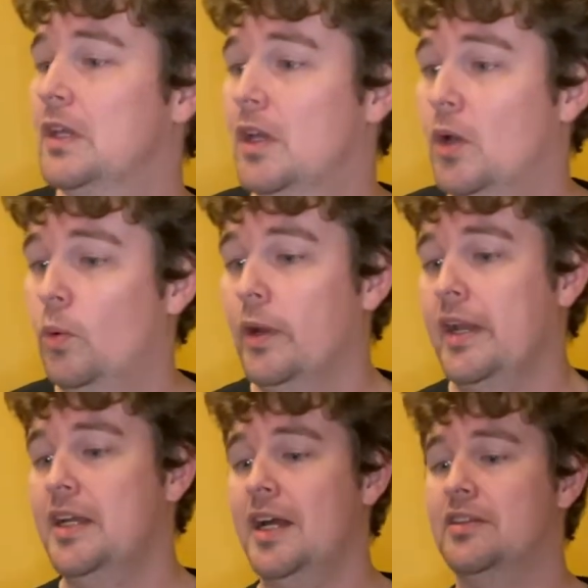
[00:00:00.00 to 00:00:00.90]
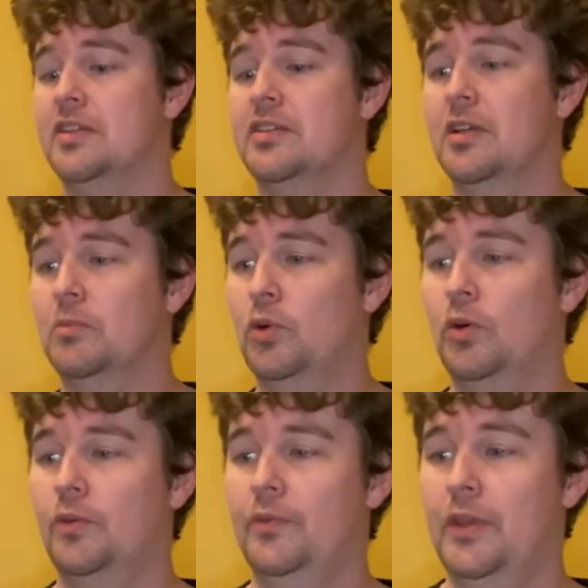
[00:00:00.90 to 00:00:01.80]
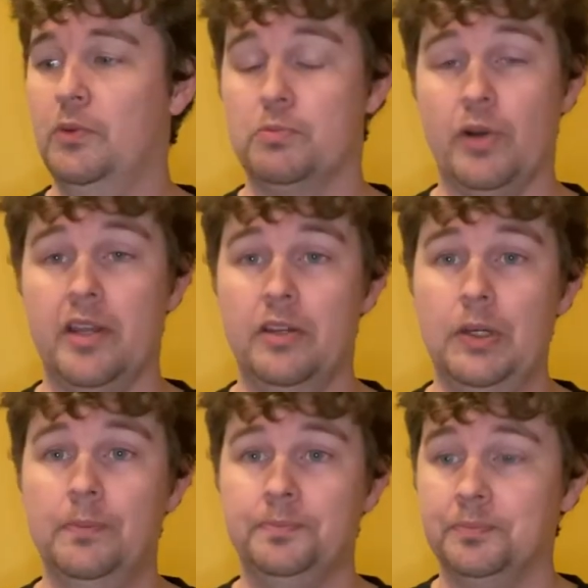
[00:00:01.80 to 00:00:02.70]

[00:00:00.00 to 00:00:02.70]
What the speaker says: When I got this cymbal, it was brand new,